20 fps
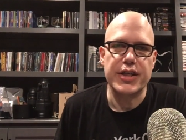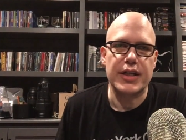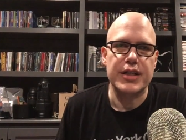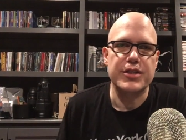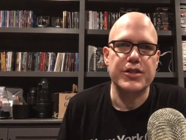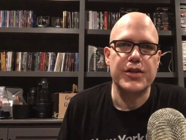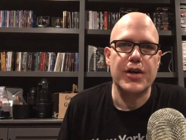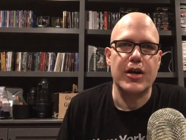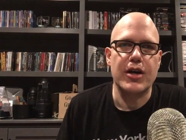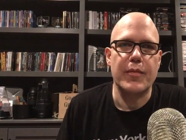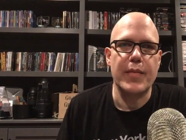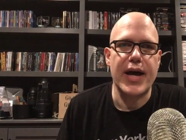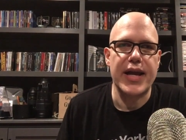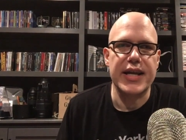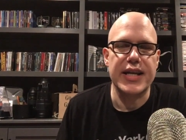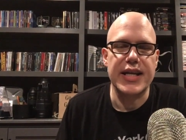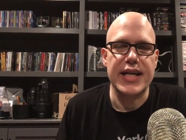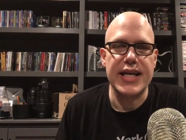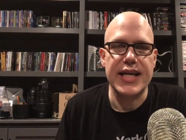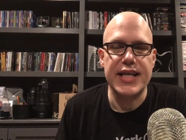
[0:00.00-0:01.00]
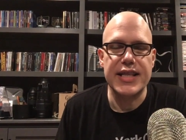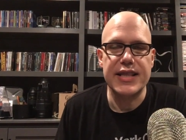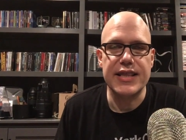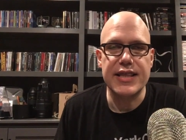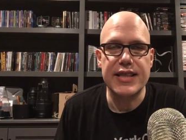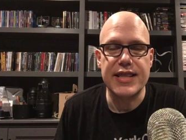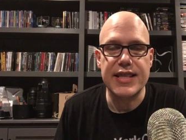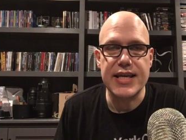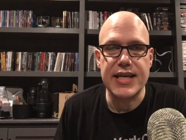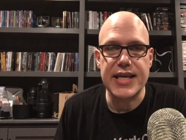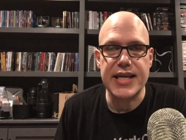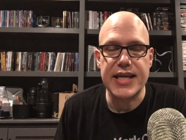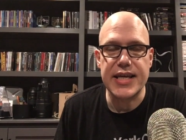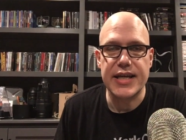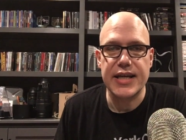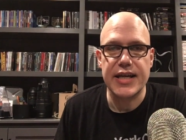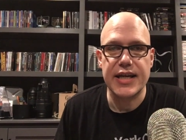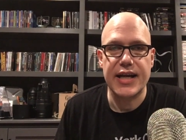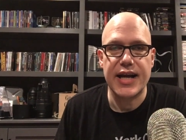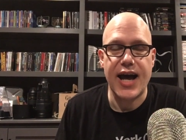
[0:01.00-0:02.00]
Let's talk about it in the
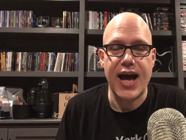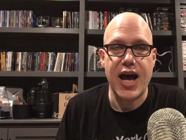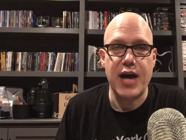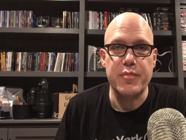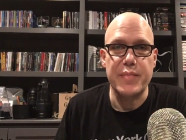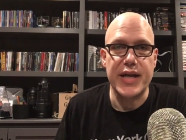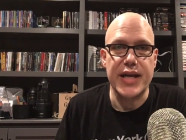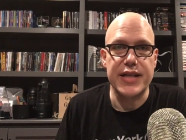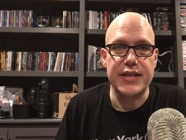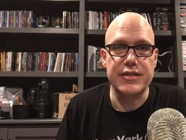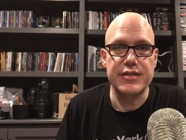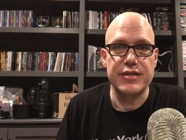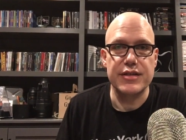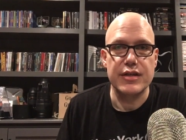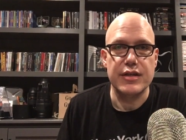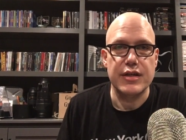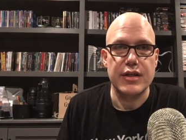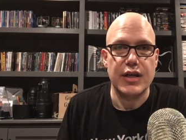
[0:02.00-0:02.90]
comments.